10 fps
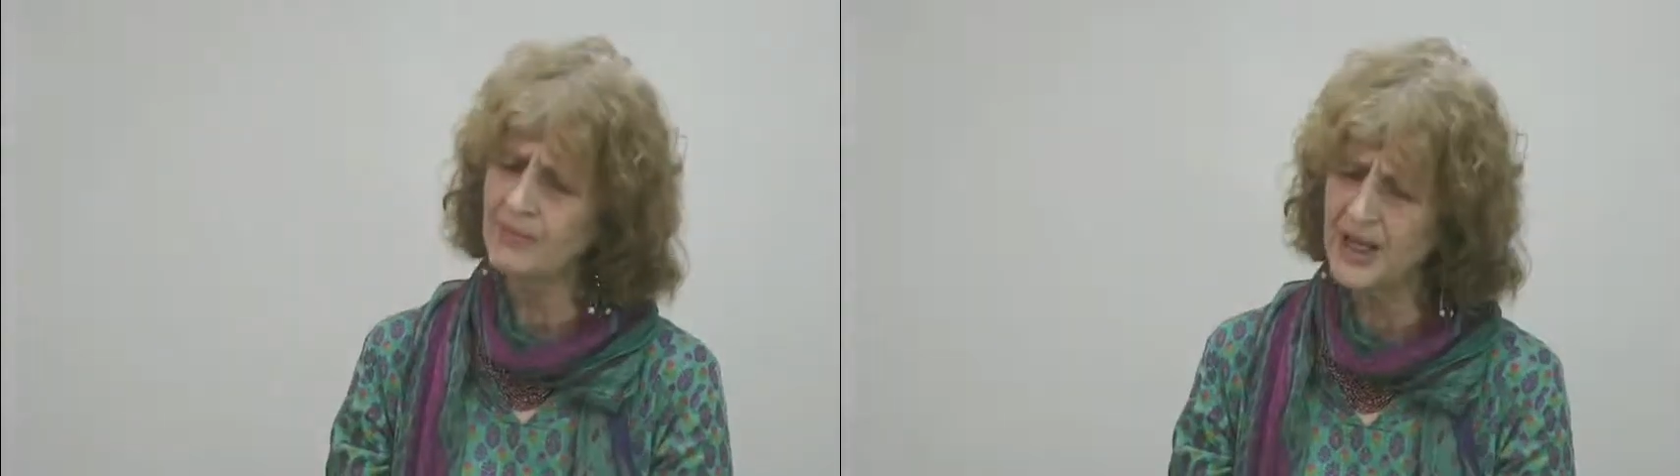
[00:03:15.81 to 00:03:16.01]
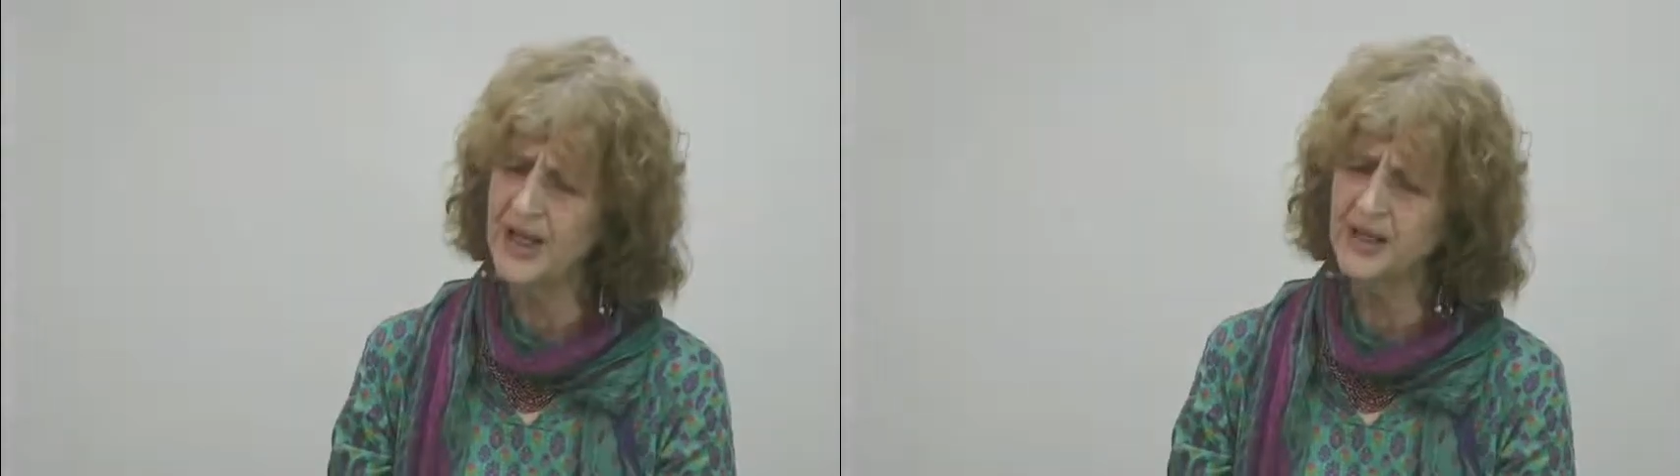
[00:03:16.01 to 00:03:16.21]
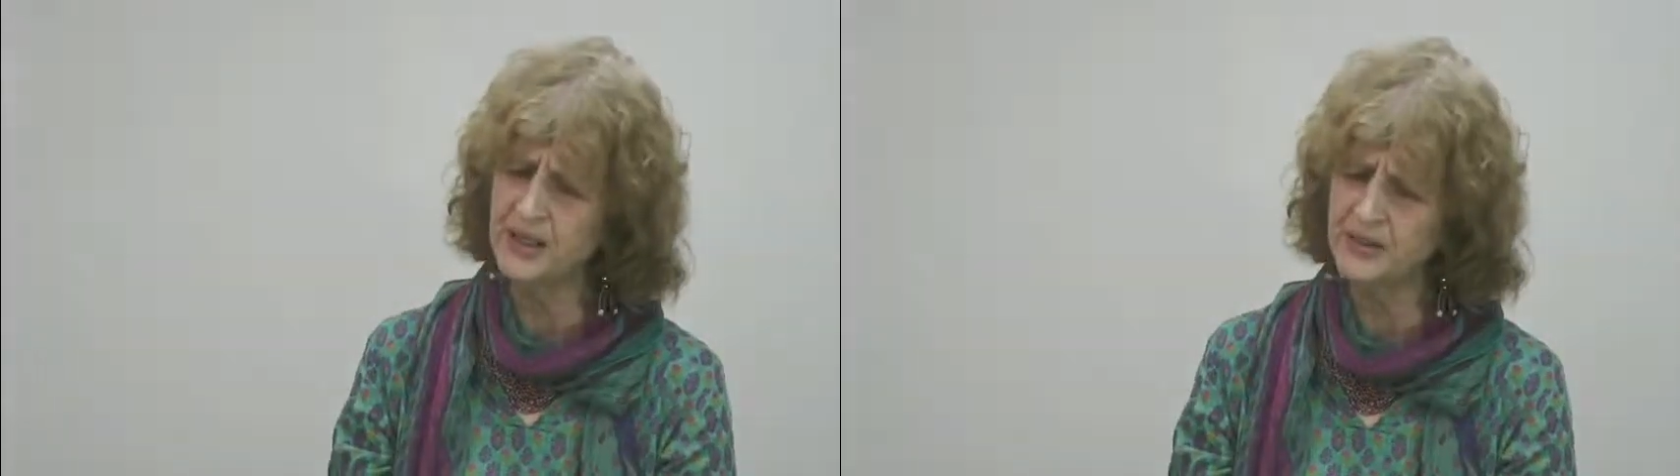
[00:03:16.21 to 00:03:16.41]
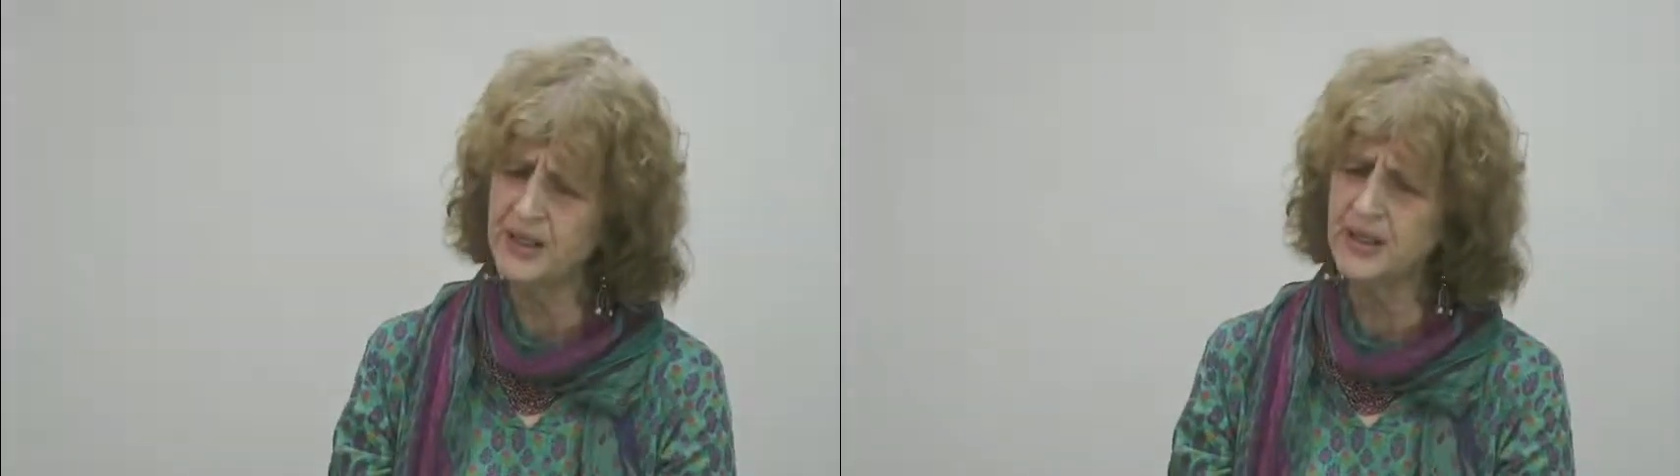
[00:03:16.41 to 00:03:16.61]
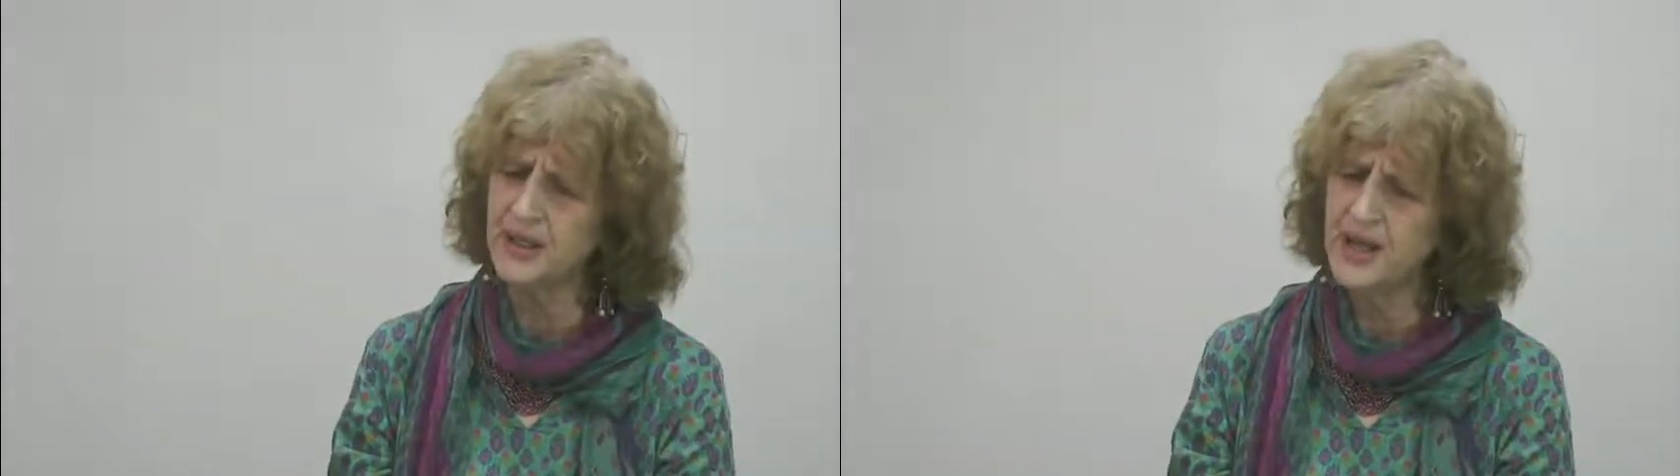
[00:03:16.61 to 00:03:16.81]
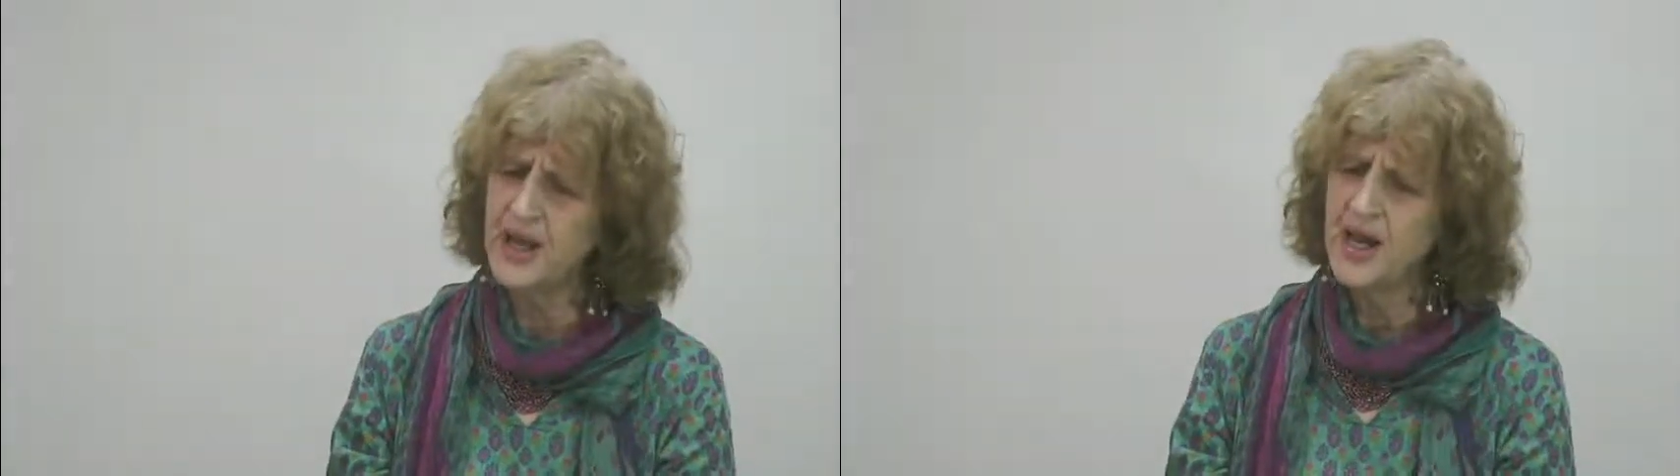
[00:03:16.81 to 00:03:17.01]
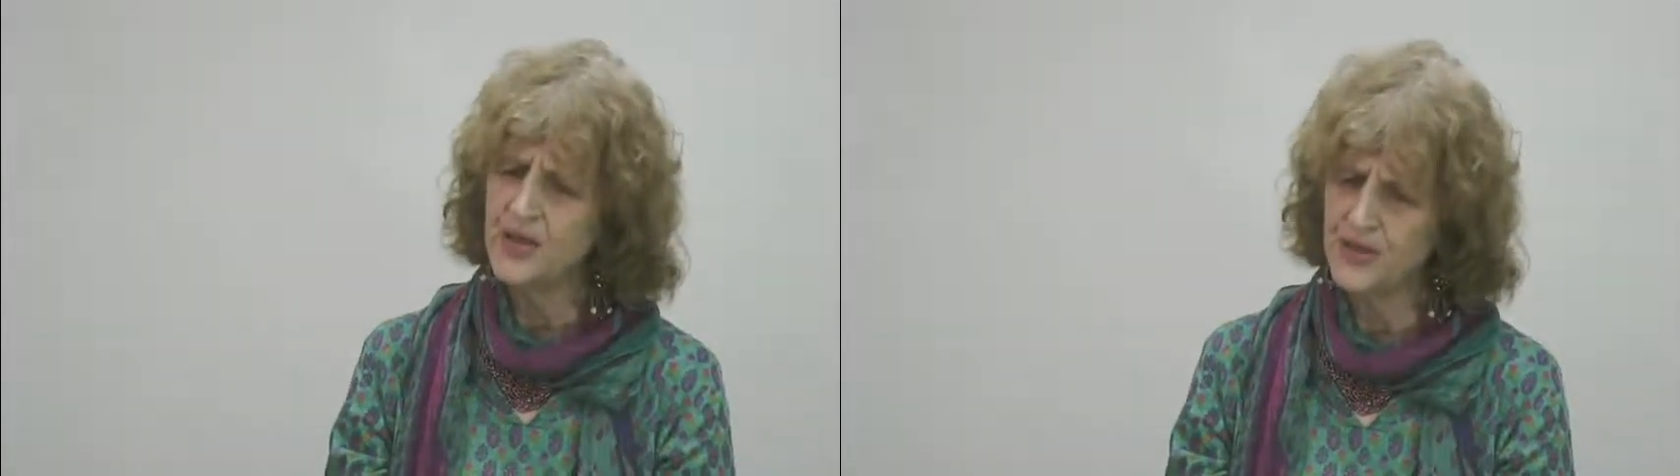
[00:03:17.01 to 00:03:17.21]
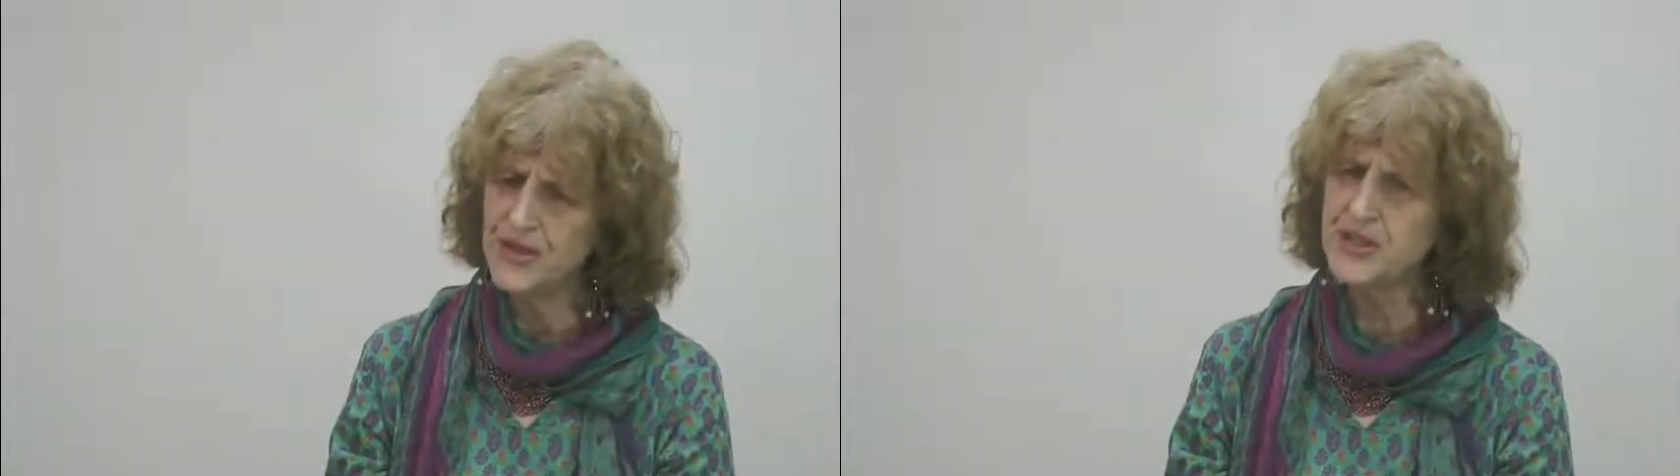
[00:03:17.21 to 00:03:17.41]
And I think
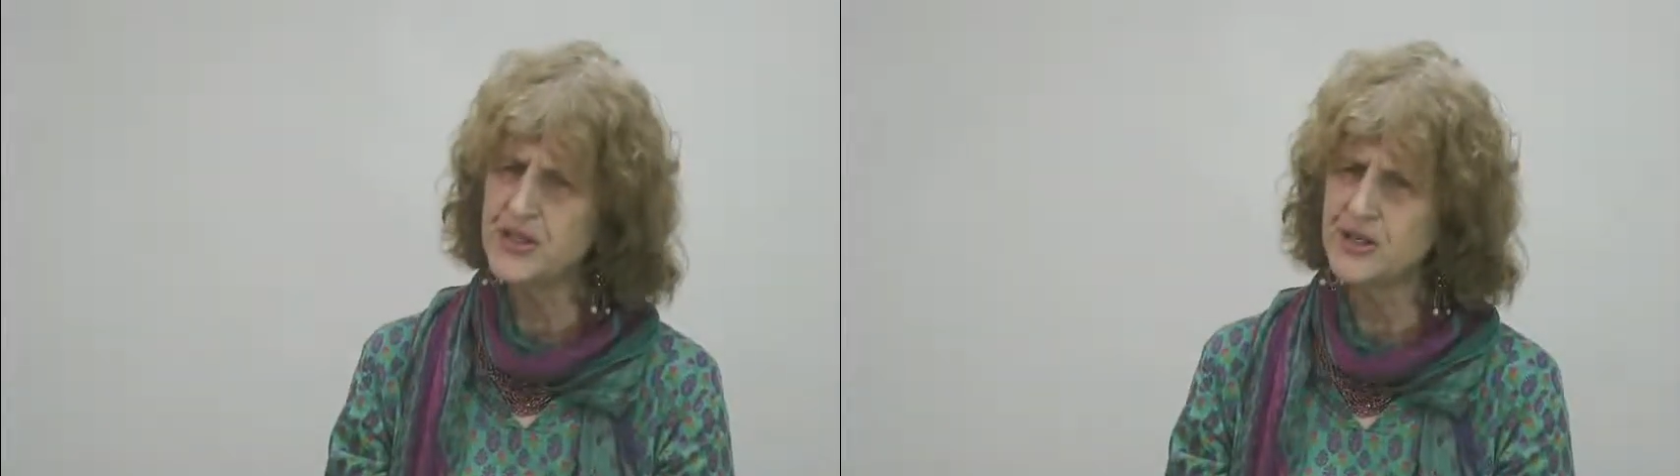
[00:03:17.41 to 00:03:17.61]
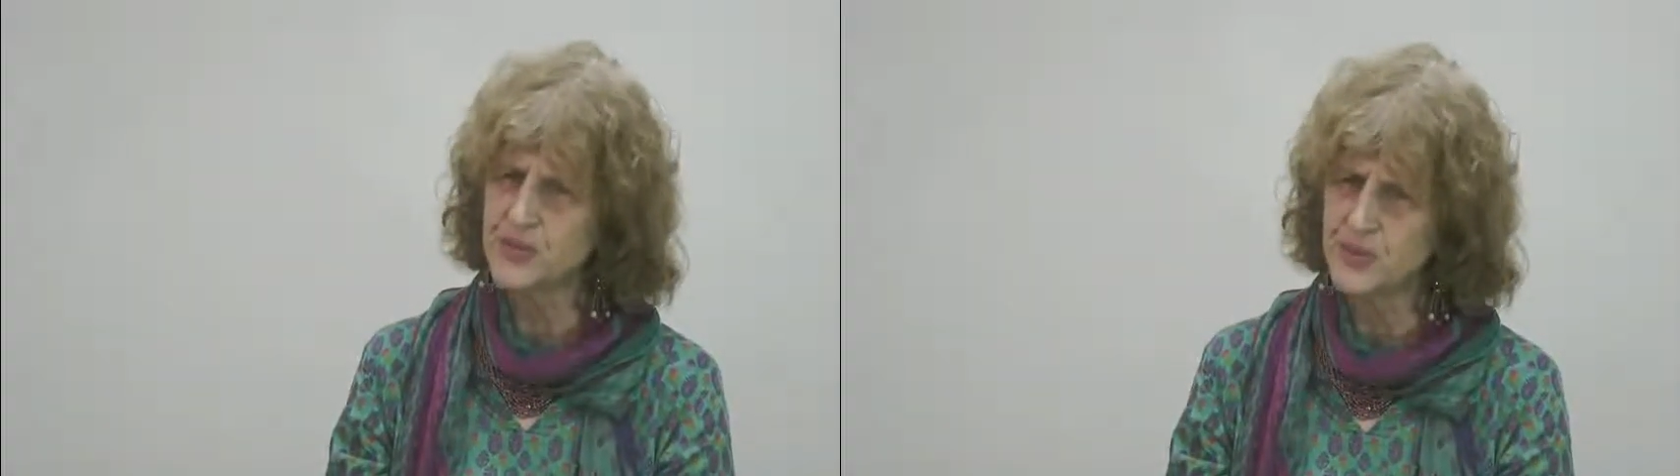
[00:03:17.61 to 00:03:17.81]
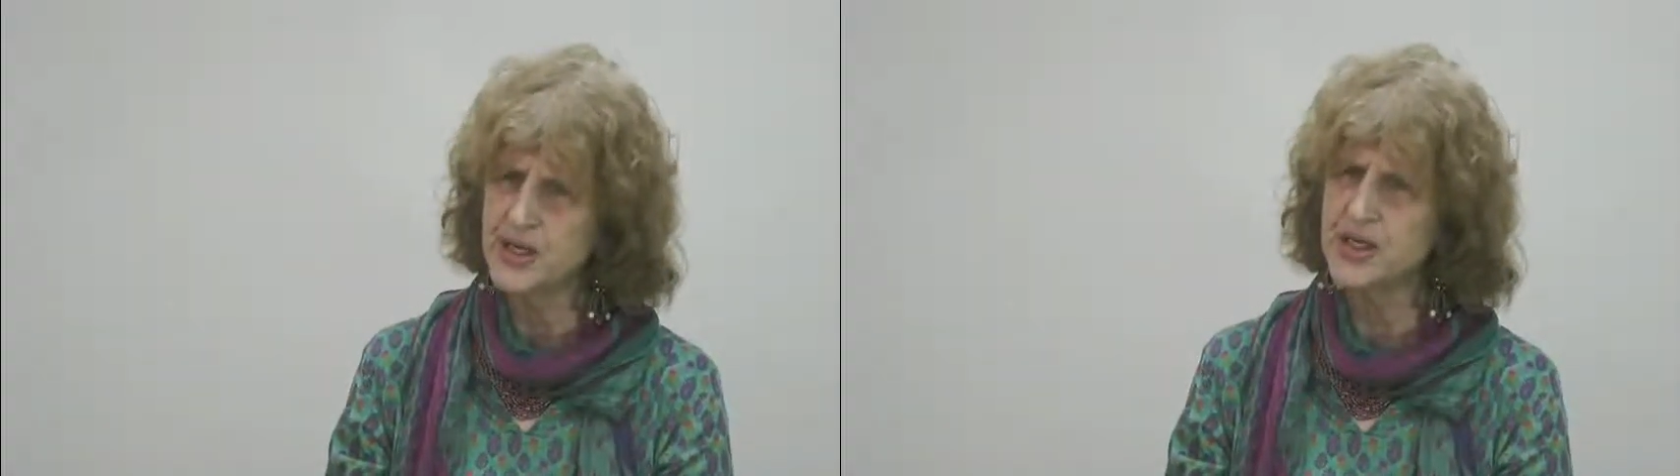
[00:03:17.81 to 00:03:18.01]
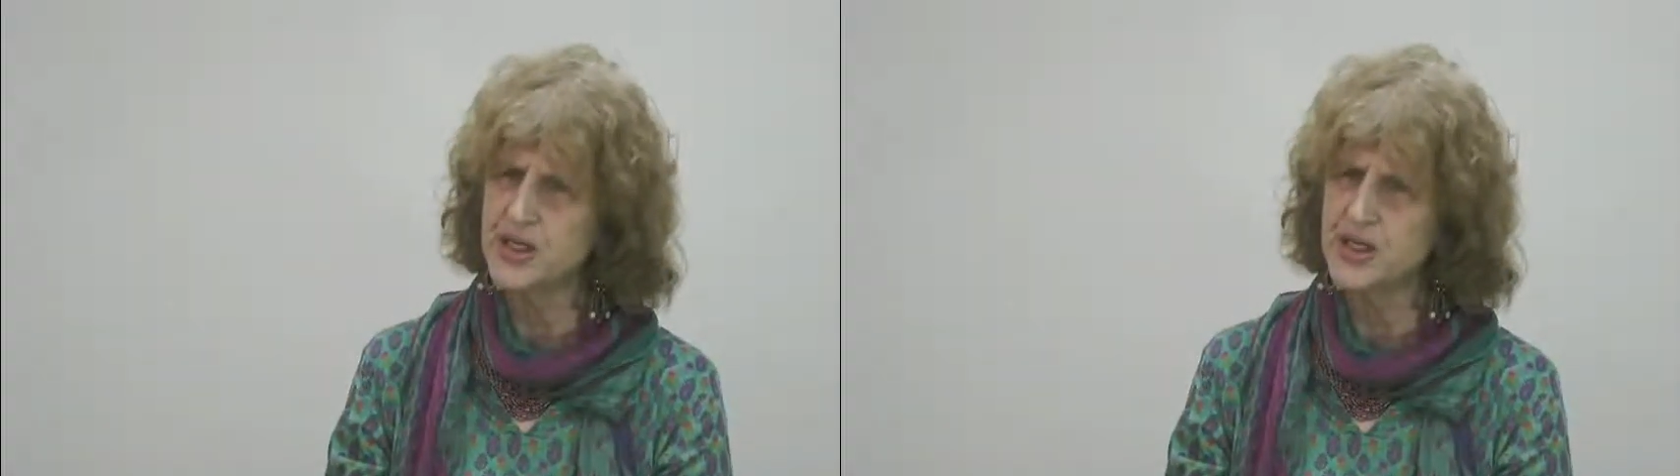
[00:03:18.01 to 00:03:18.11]
this is really